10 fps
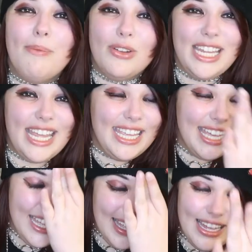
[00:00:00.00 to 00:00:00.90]
body
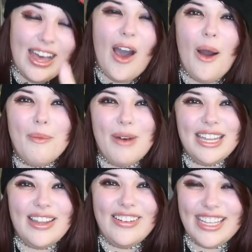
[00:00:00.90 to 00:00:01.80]
on
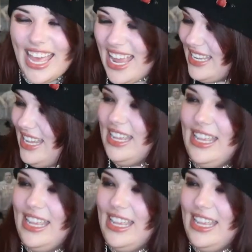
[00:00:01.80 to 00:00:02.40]
my noggin.